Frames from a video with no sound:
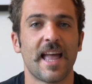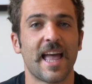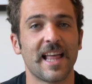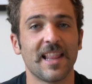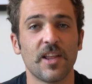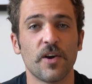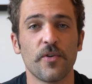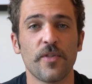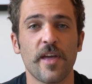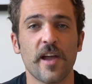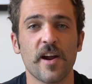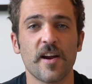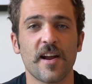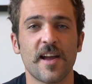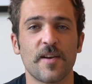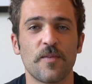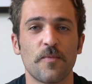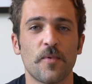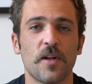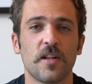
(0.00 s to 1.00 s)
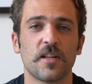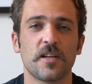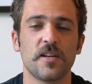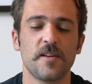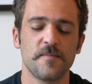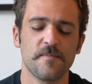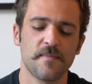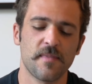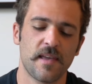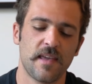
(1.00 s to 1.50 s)
Hello there and
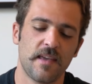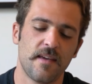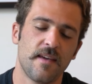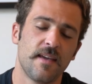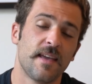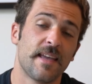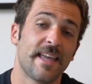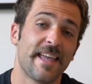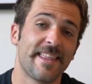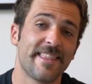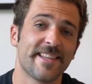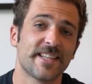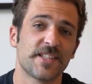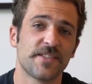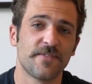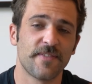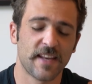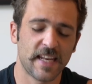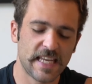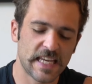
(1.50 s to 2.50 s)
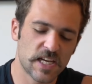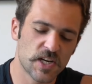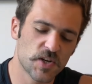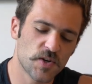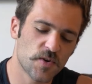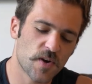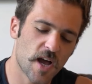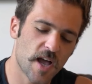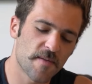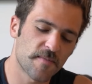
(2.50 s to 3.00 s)
welcome. In this
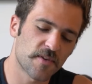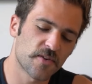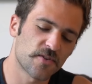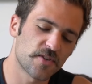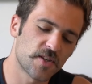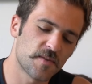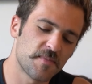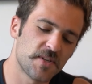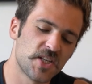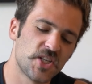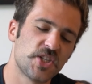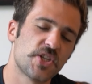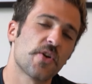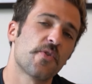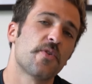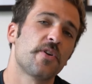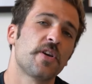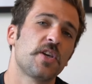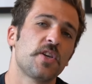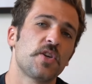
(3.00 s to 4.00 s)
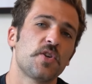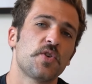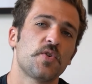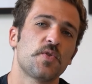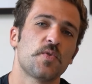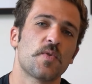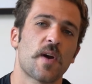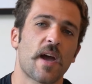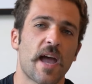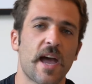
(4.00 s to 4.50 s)
video, I'm going to be showing
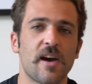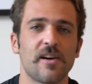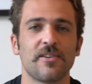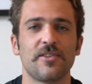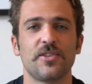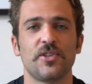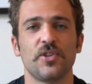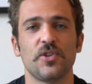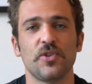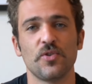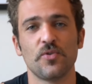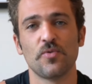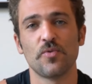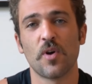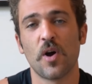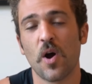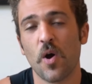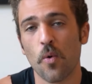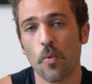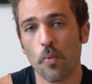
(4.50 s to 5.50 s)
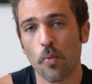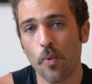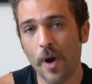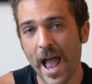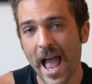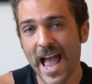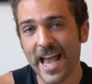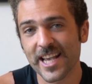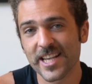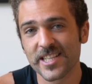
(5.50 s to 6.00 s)
you how to
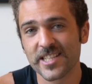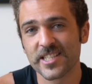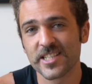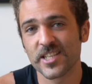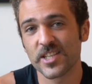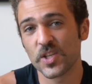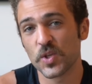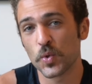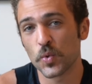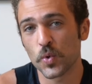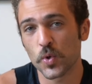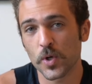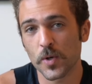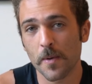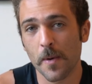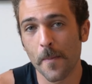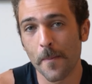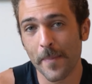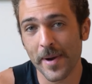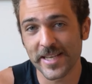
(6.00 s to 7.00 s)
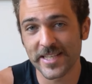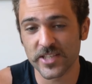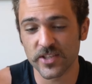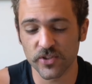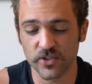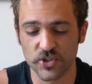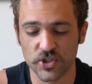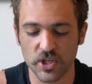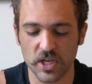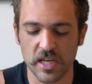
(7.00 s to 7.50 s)
wax your
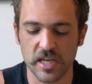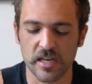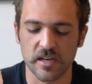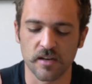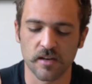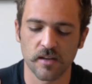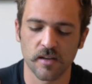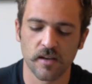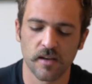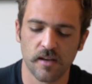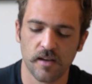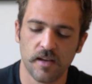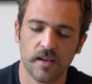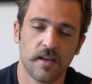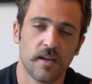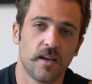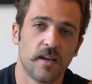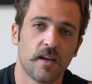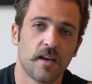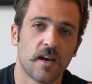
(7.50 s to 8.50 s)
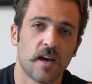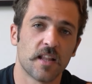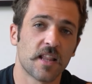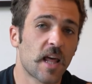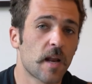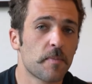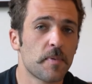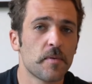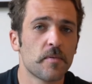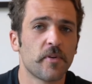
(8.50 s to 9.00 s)
bicycle chain. A
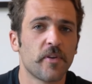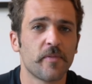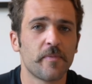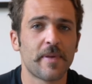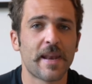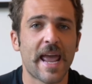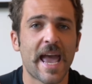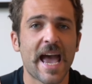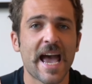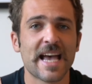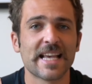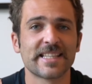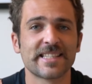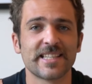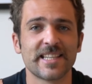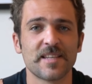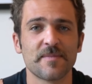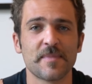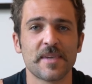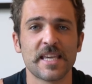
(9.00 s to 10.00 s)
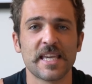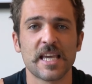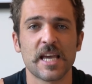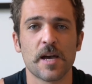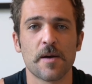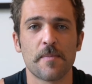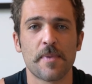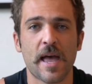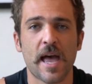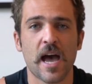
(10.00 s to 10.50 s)
lot of people have been asking me
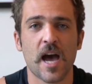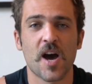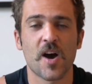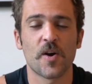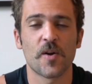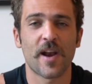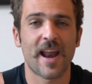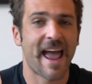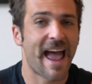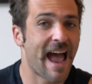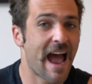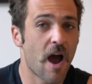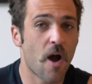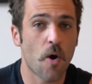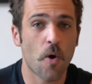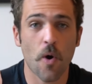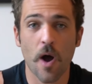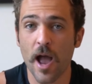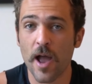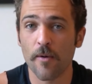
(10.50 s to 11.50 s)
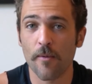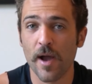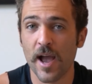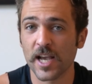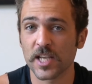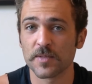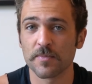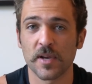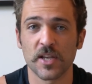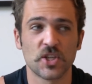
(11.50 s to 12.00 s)
about how I
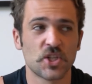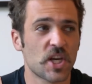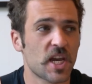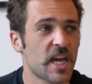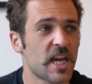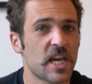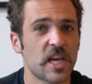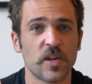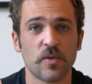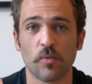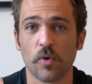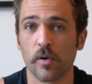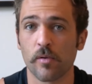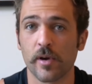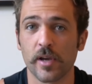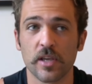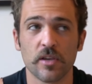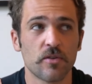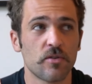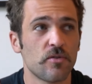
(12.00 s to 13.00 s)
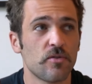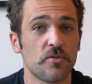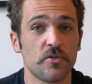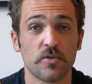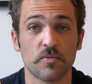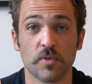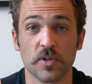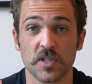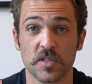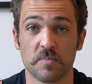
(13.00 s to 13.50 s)
wax my chain, what do I
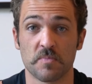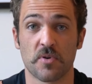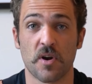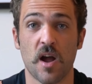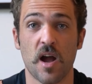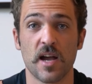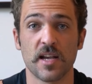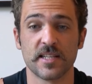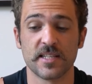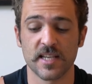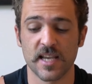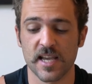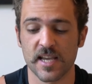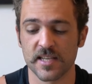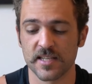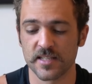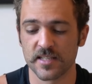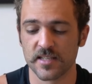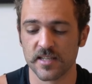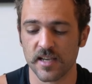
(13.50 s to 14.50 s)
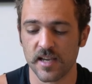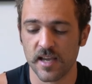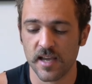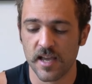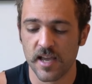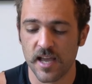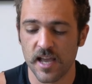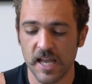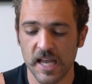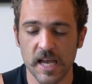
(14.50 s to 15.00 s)
use, what's the process.
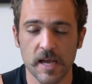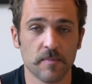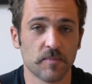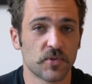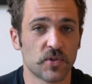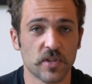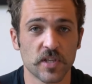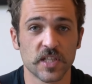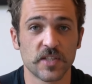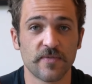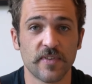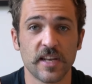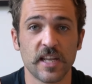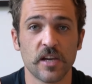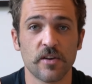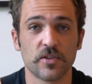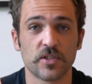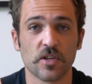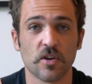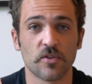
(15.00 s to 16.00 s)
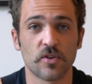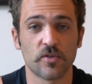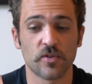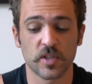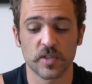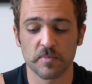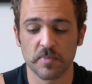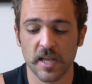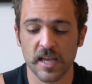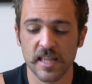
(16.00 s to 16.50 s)
So this video is going to
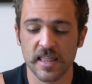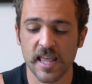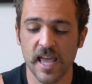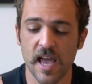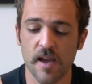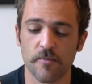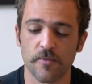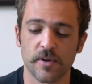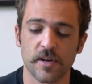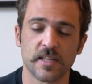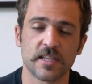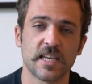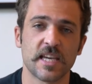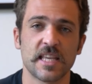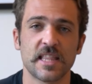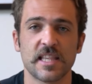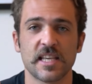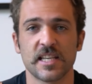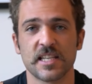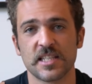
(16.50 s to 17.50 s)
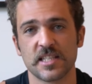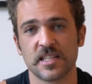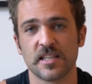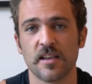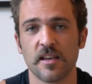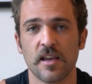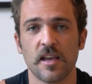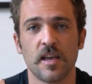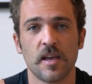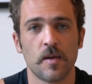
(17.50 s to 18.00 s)
explain that. We're going to take
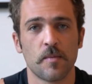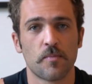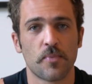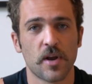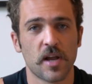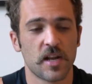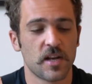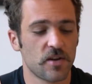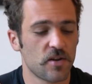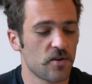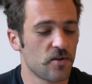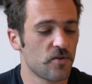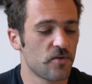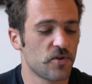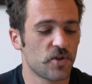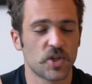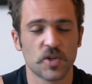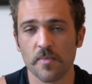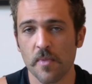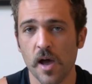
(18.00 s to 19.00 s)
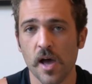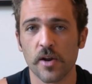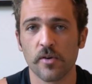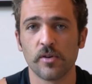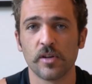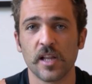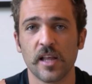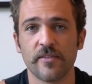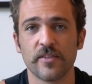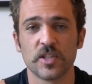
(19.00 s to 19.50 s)
this brand new
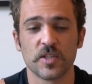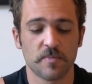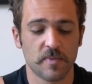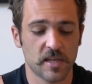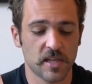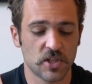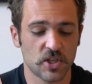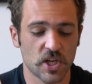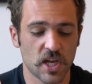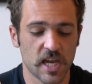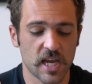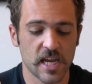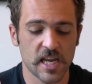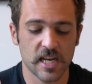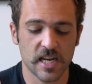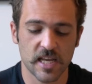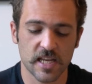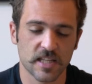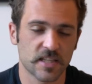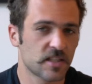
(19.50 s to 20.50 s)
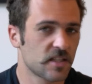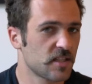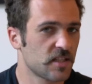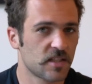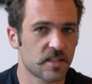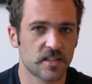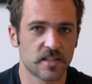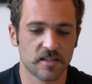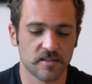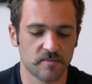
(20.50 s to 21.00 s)
Shimano 11-speed chain.
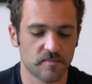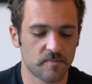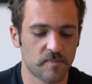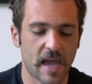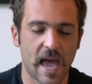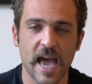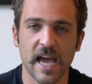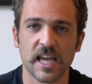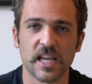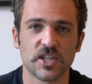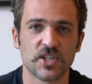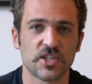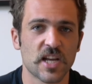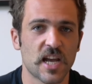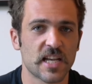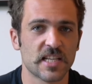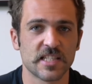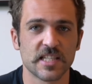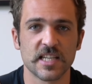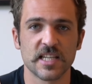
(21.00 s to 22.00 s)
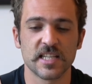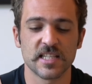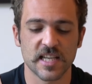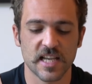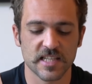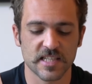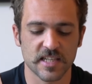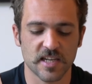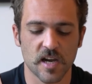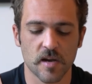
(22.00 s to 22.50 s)
It's packaged as is,
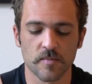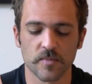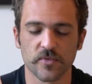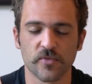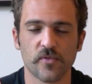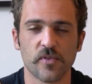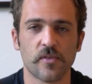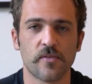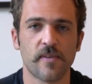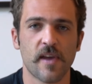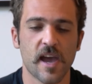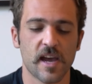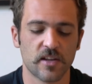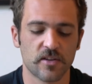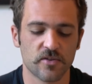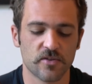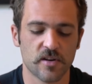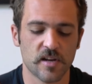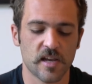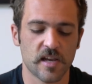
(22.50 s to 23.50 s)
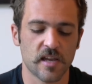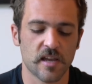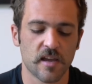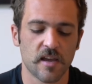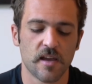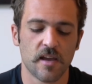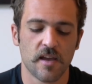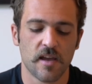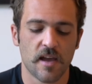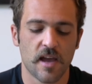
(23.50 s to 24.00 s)
as it comes from the factory.
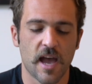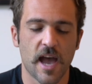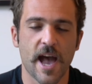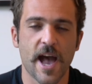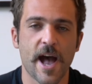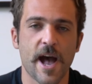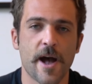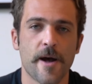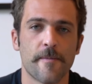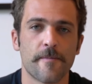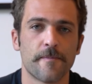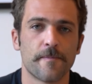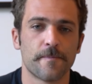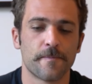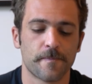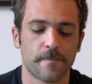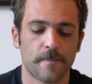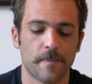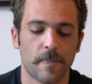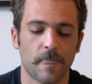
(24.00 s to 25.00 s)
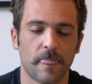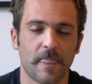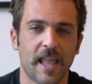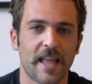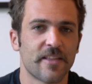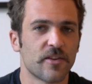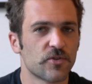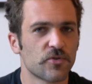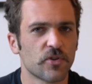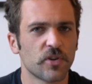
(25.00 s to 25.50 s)
And
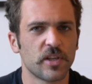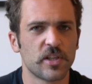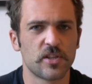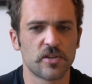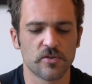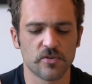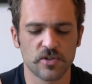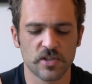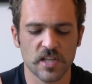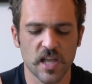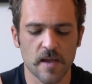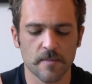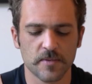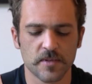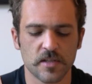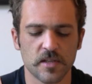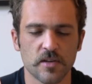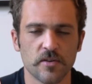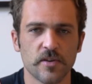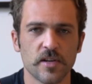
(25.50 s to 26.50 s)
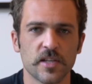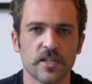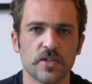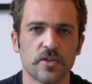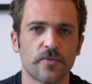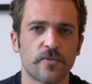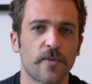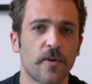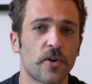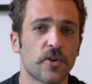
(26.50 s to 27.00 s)
there's really two steps to it.
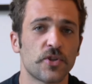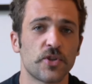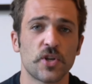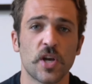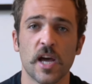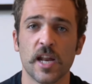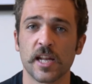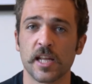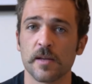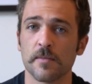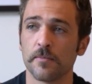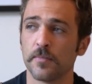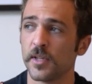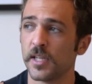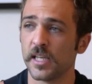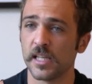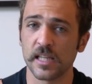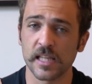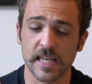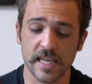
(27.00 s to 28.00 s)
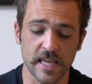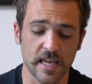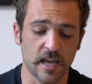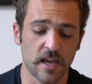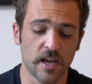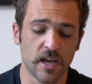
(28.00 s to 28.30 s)
So first you got to completely